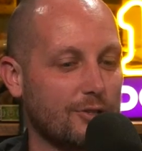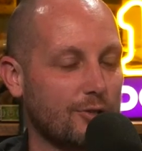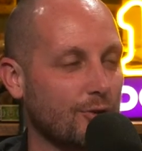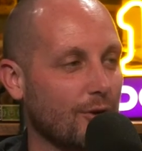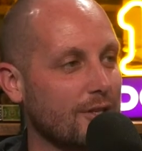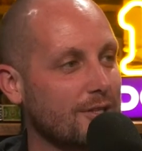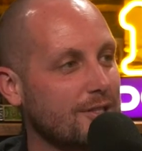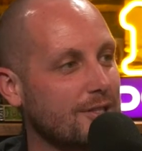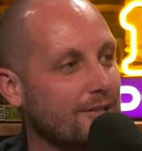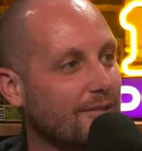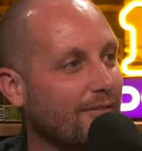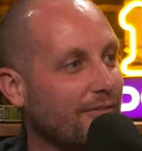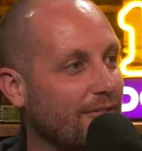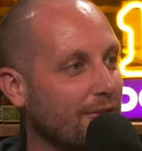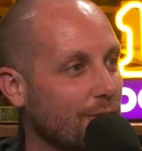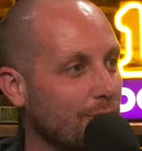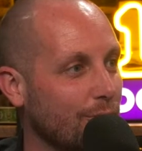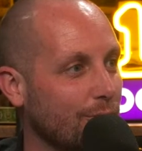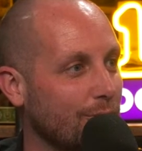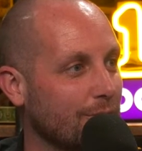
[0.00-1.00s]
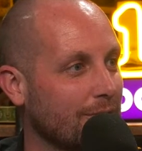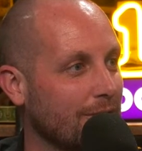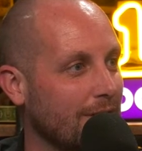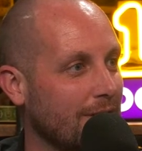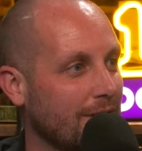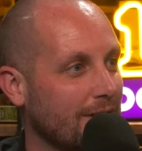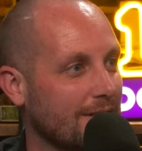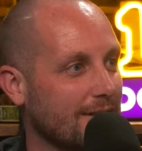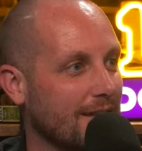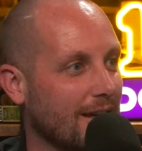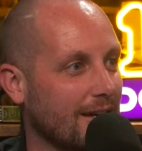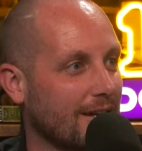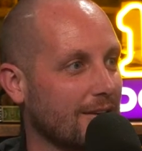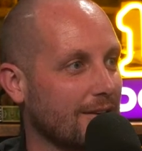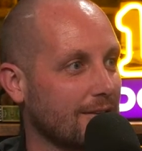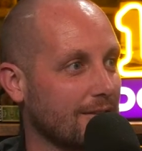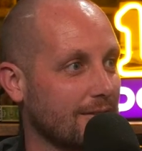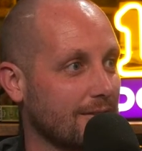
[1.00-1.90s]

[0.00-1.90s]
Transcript: trusted few that